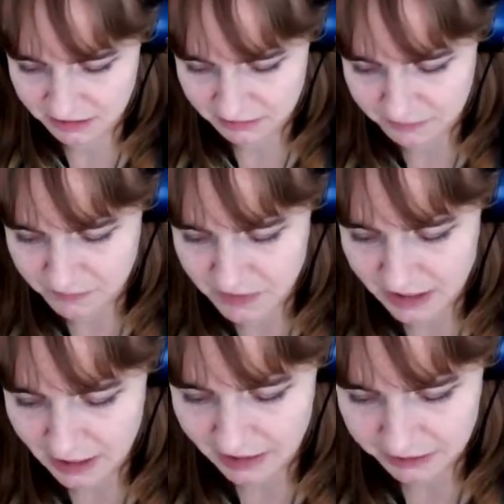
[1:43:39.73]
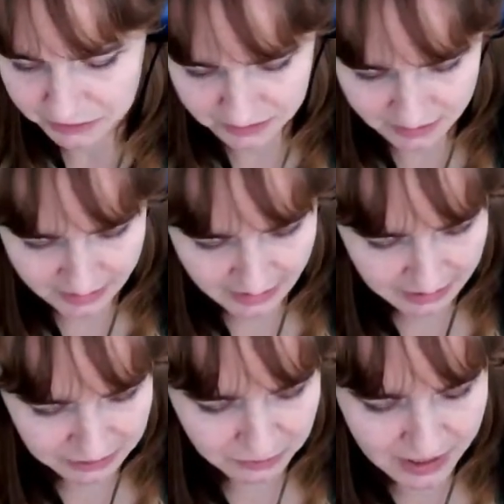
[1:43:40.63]

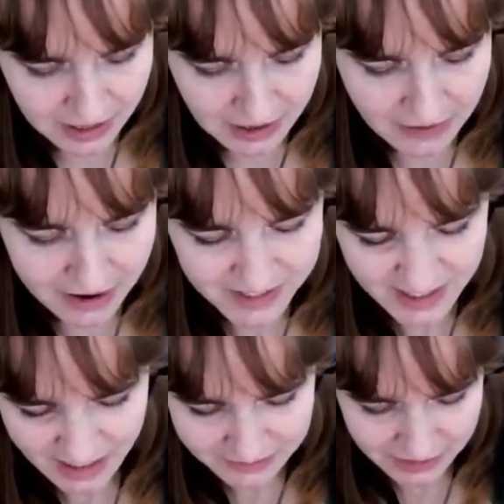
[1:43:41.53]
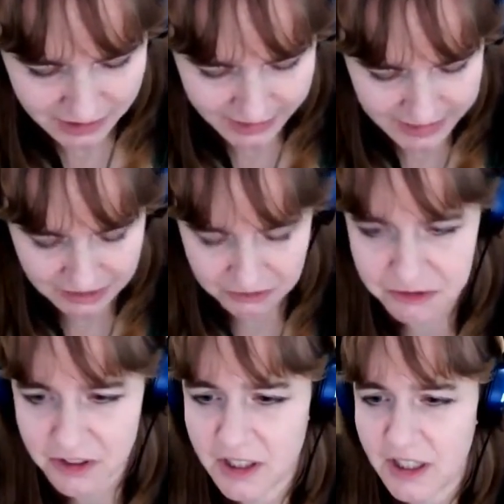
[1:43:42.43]
As we know, I think the other kind of
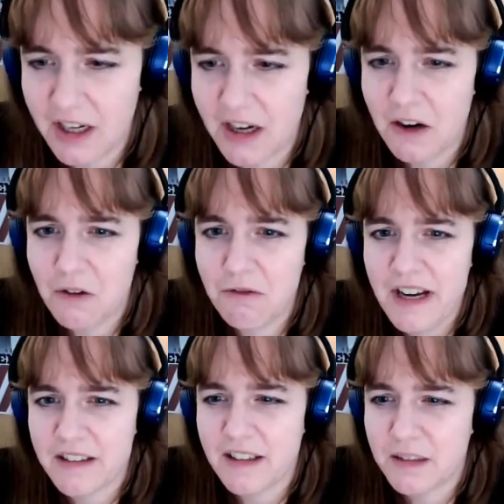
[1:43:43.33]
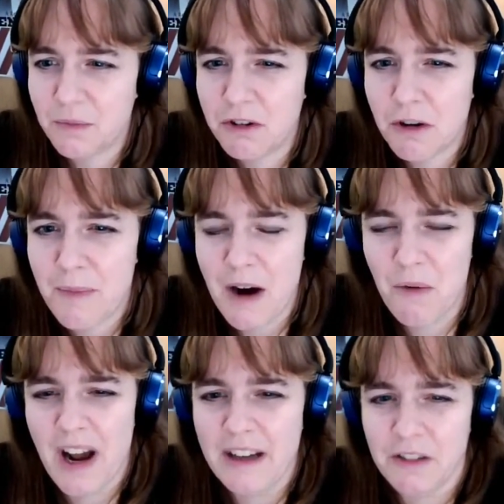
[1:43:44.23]
reason is more about
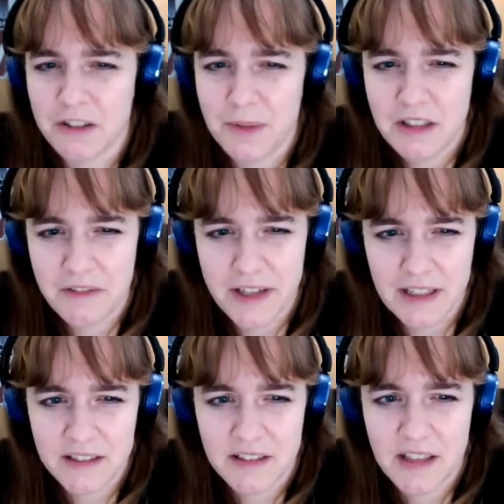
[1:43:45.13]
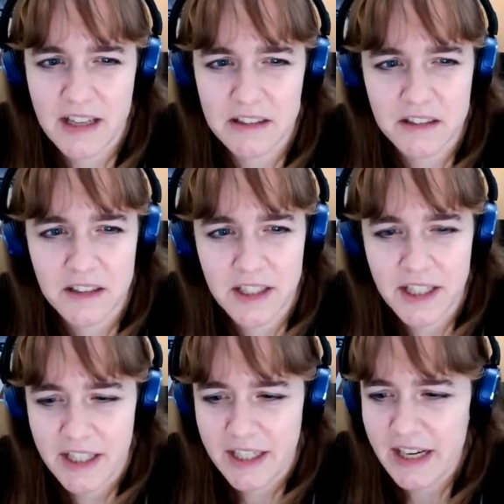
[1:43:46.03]
what Engels specifically says
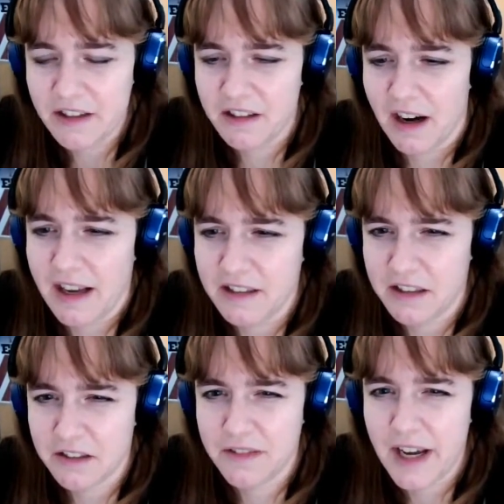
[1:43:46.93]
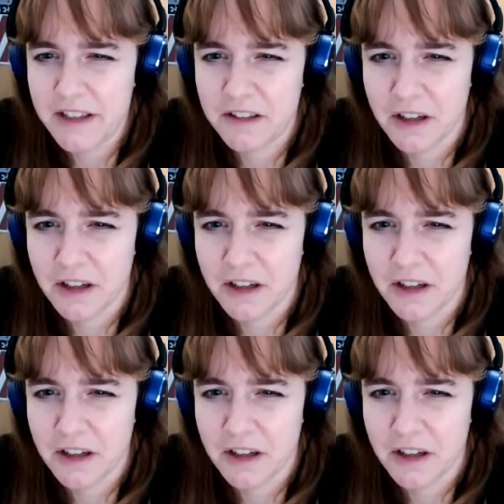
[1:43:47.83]
in the Dialectics of Nature.